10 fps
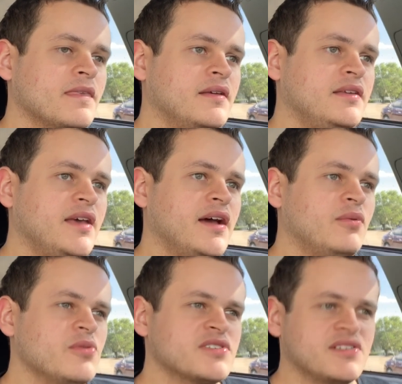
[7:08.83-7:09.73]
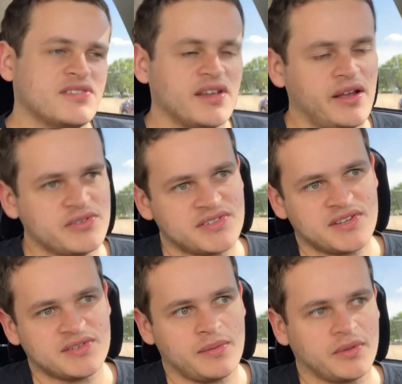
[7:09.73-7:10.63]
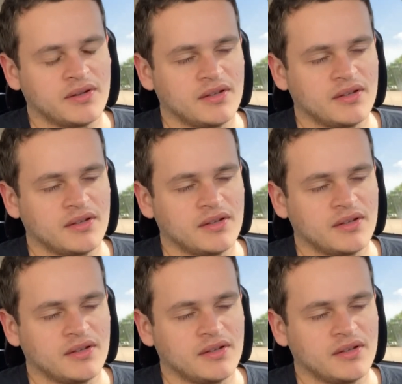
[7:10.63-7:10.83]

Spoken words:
Yeah, what was I going to say? I was going to say something.